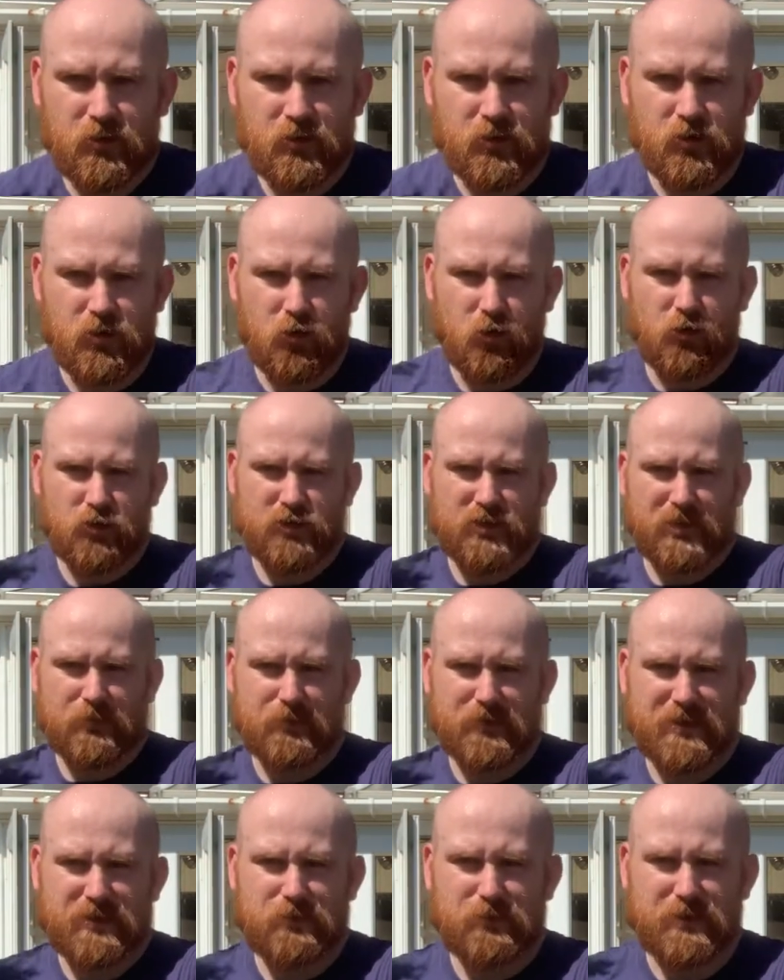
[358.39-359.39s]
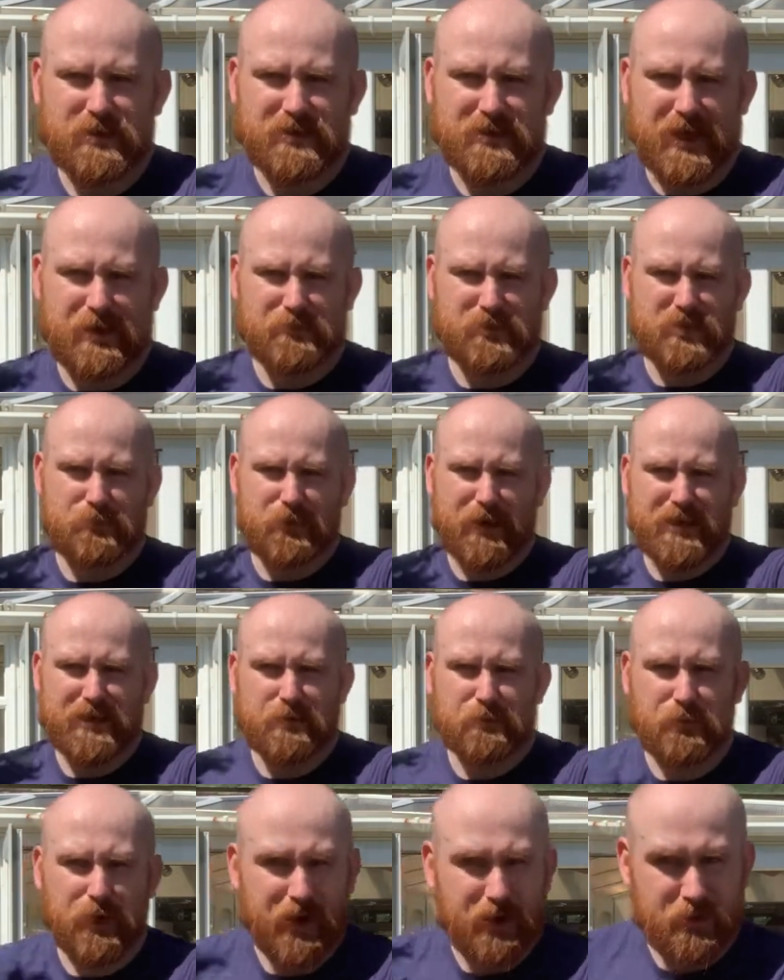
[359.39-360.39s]
launching with this with the same speed
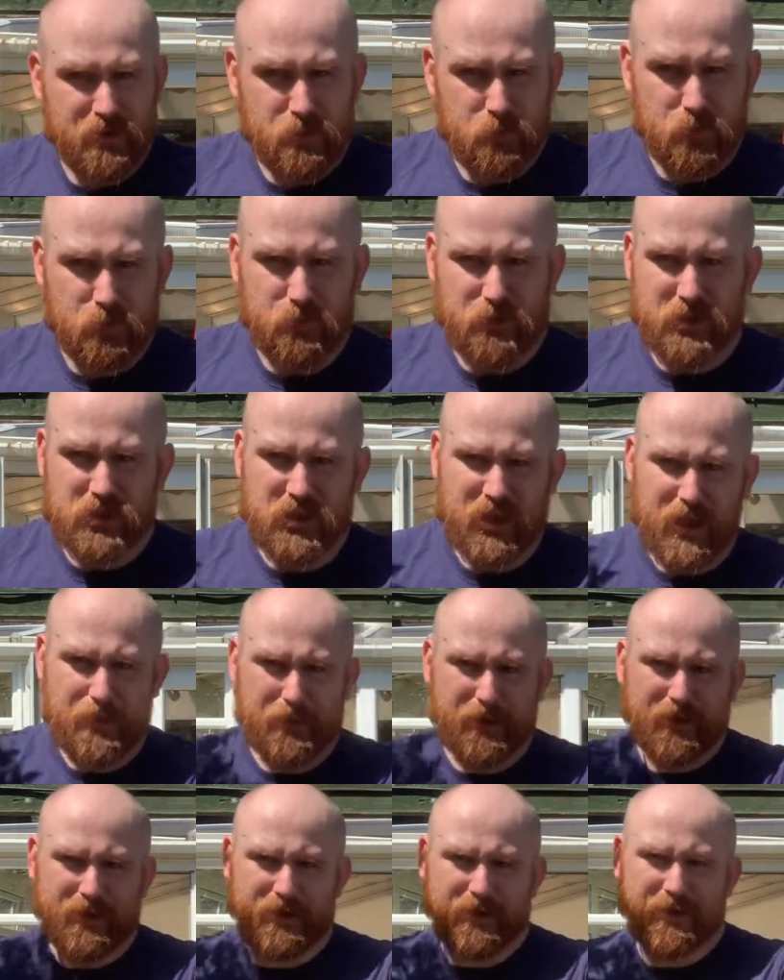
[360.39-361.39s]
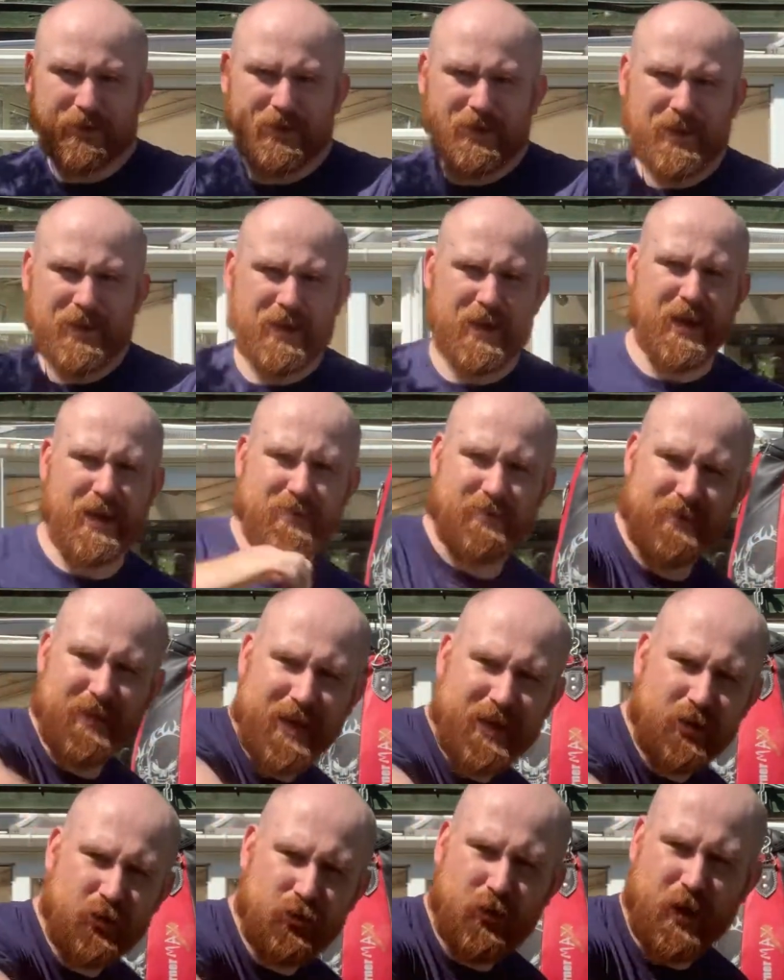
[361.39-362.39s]
and power you would with a jab, and
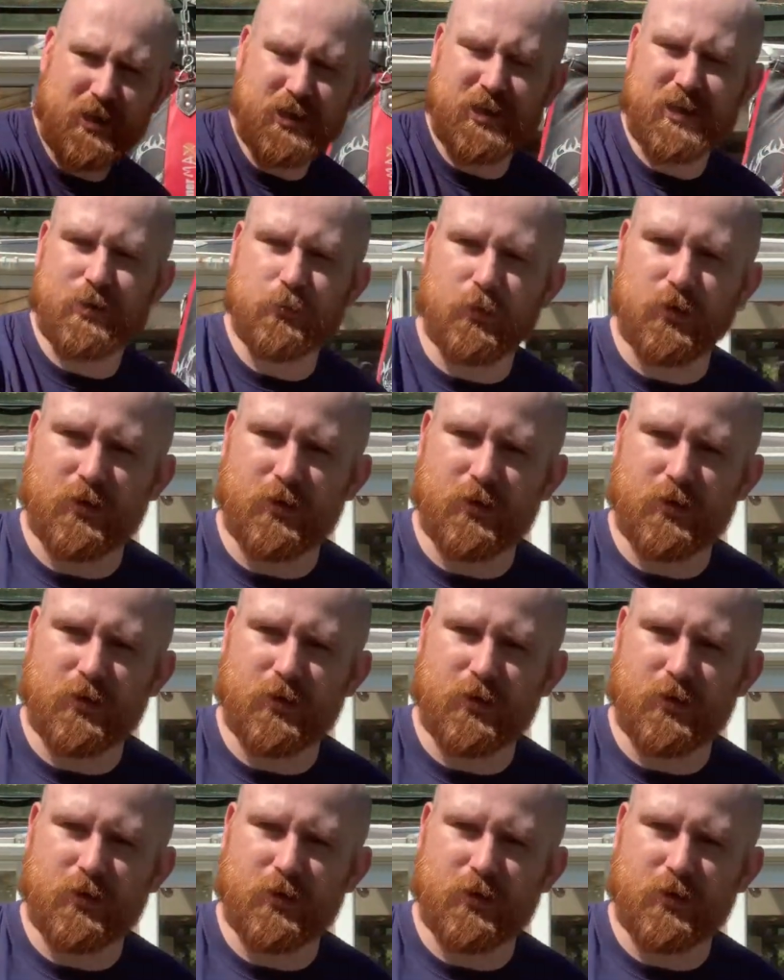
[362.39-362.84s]
then crashing in with